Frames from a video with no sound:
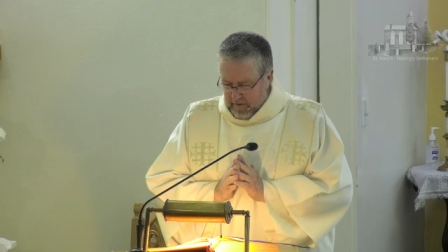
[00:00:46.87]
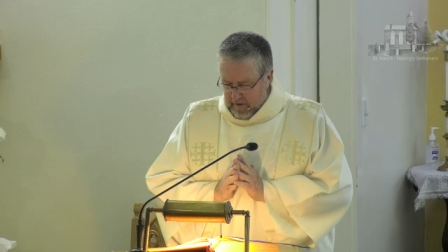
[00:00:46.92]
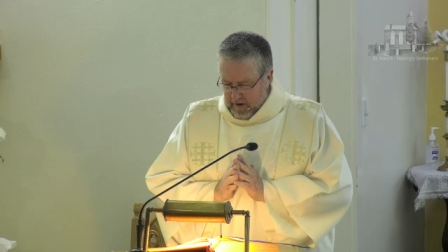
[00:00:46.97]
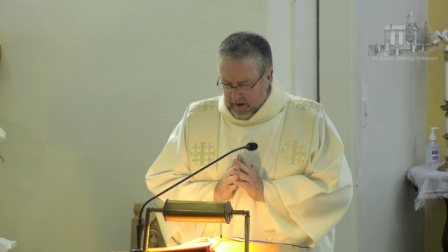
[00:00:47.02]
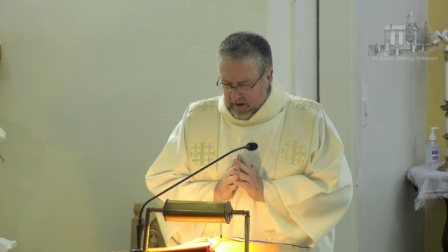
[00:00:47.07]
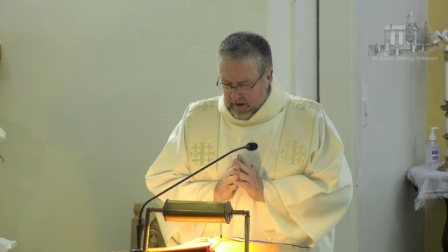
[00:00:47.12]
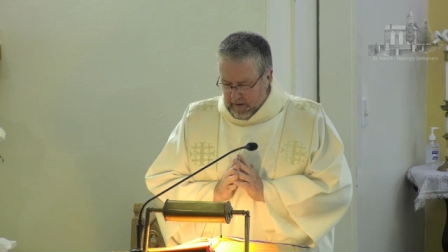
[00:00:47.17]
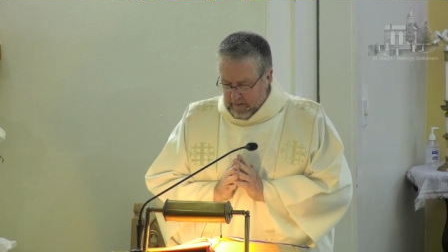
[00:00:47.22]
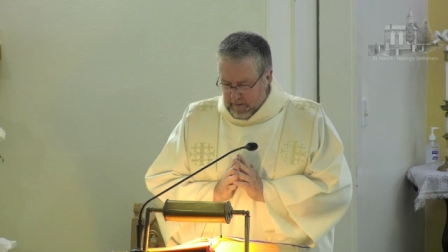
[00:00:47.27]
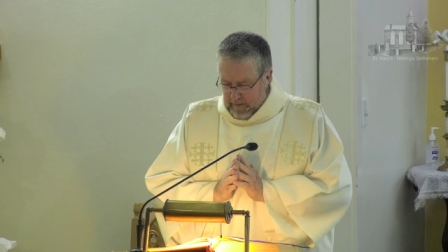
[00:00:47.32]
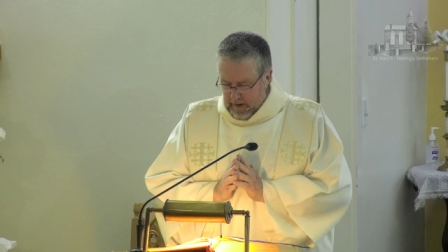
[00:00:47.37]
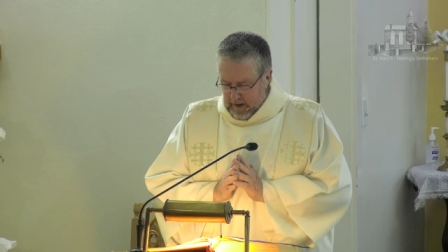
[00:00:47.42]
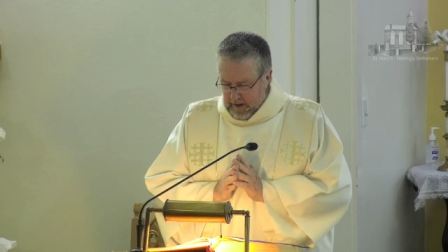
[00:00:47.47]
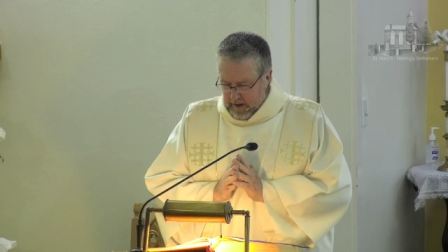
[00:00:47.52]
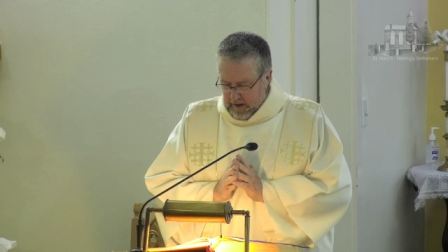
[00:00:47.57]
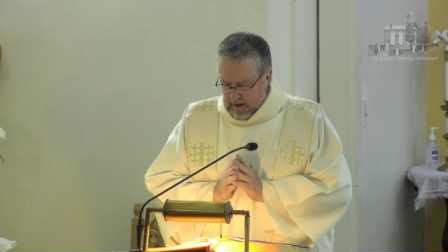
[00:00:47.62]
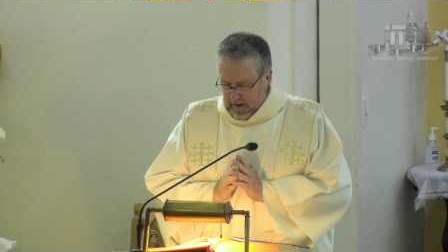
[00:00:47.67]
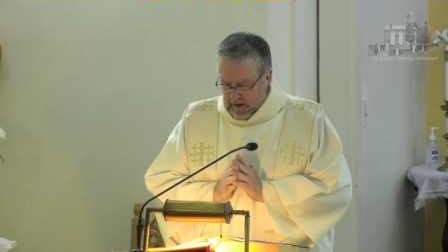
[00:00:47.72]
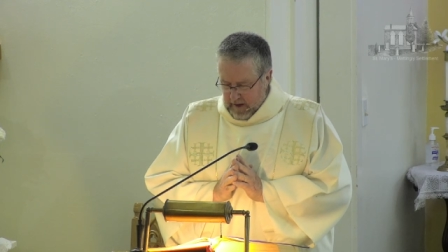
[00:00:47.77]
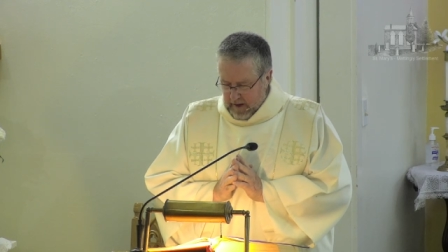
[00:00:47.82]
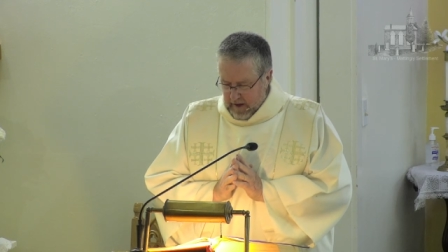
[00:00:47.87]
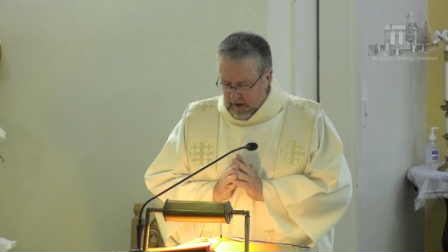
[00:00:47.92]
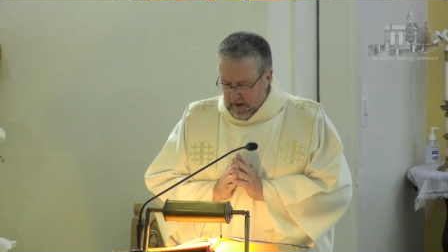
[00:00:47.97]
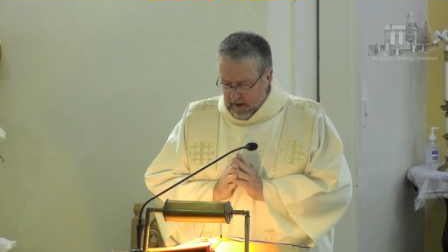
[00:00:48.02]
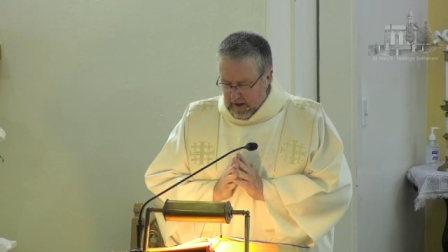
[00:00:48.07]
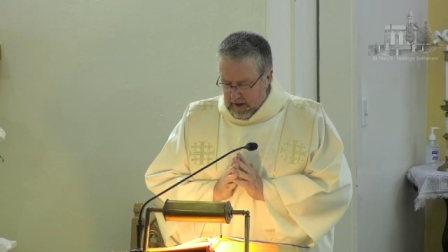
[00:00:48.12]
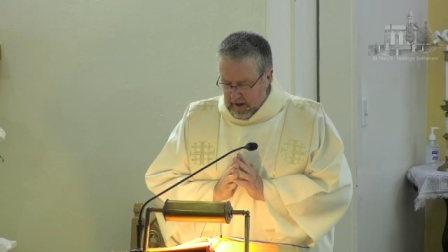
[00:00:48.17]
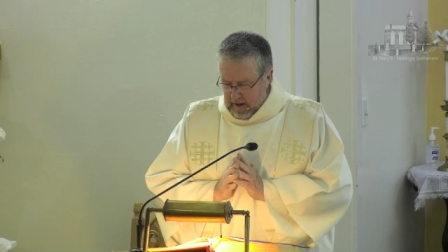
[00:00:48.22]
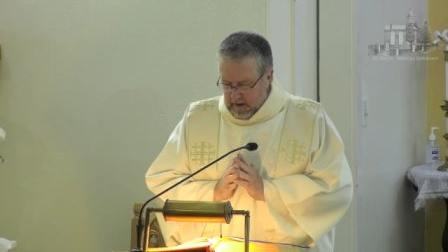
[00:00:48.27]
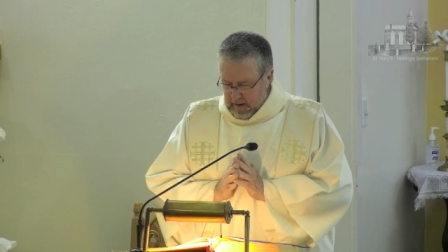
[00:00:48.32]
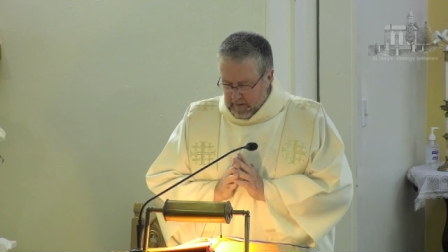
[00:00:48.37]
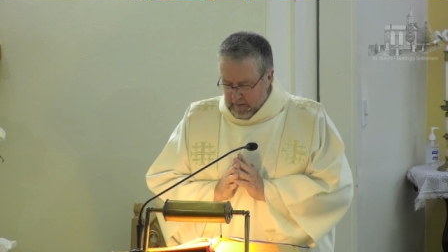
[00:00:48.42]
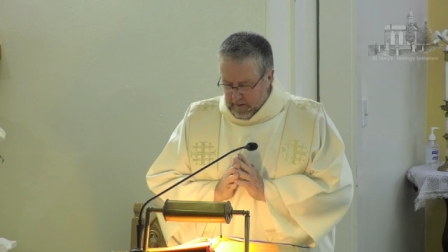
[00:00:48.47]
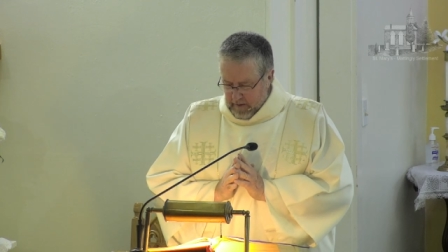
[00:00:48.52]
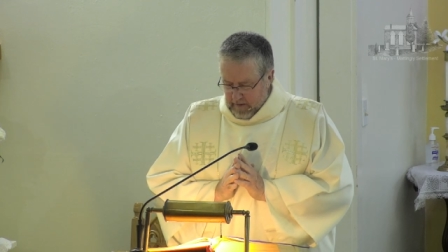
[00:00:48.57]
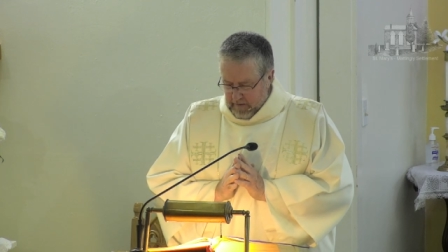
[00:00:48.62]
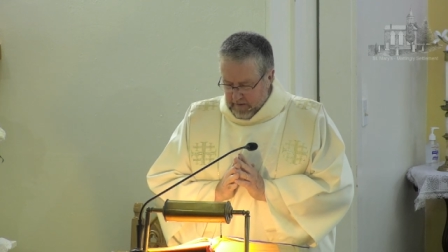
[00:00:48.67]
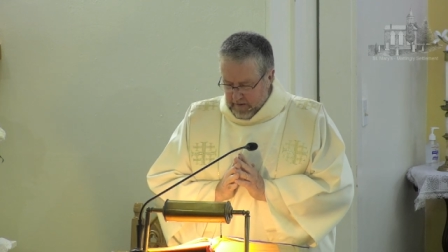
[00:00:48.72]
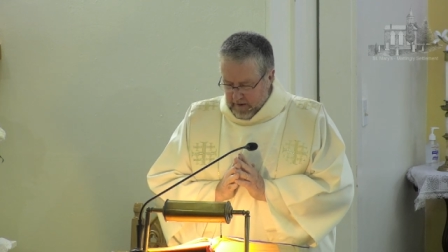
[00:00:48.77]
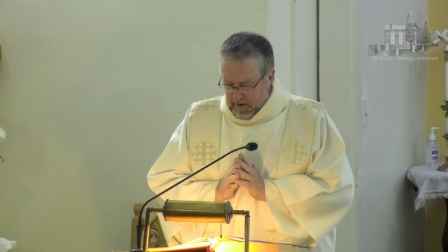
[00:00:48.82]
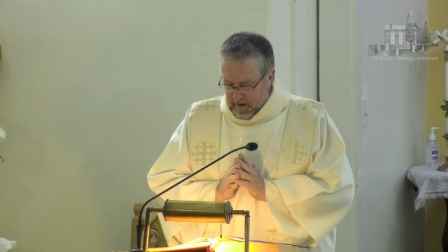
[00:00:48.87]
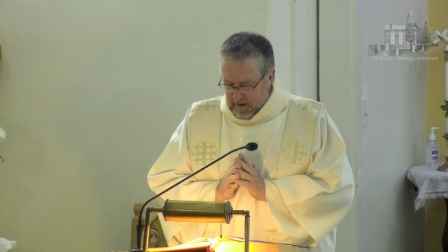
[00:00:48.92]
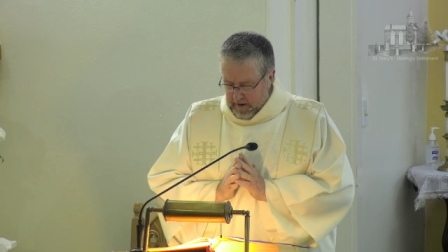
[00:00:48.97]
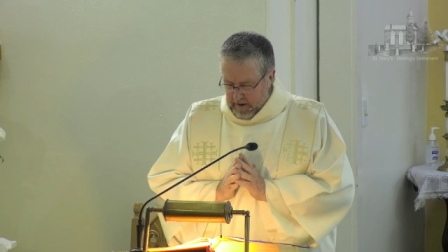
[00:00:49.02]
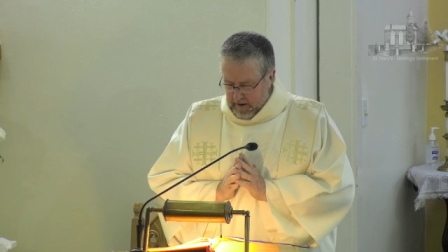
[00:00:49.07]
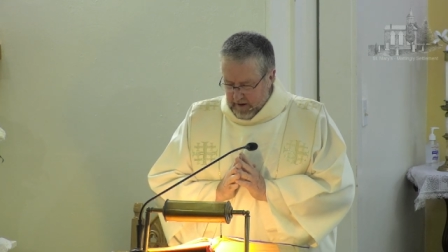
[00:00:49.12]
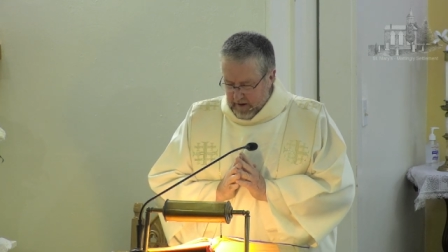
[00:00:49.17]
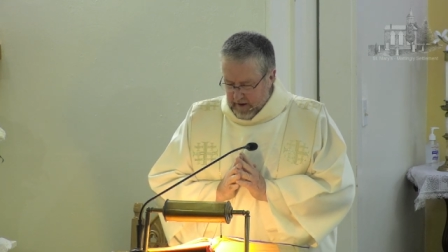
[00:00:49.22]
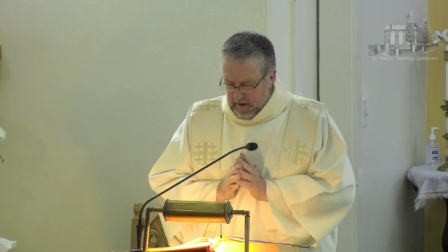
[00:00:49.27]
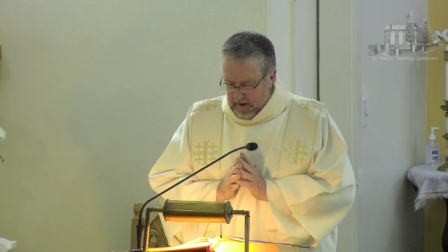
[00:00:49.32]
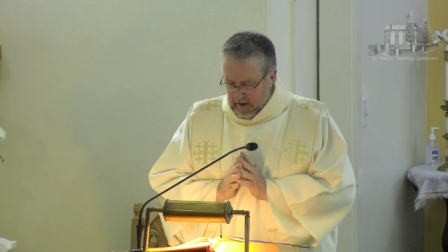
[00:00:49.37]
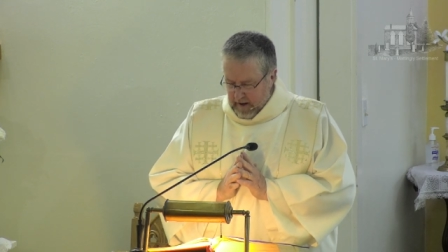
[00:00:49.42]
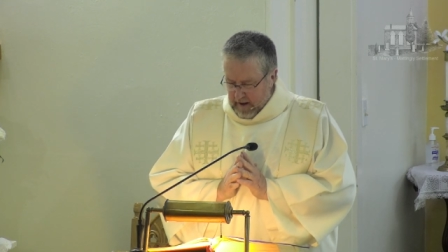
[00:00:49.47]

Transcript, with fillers: for I am meek and humble of heart,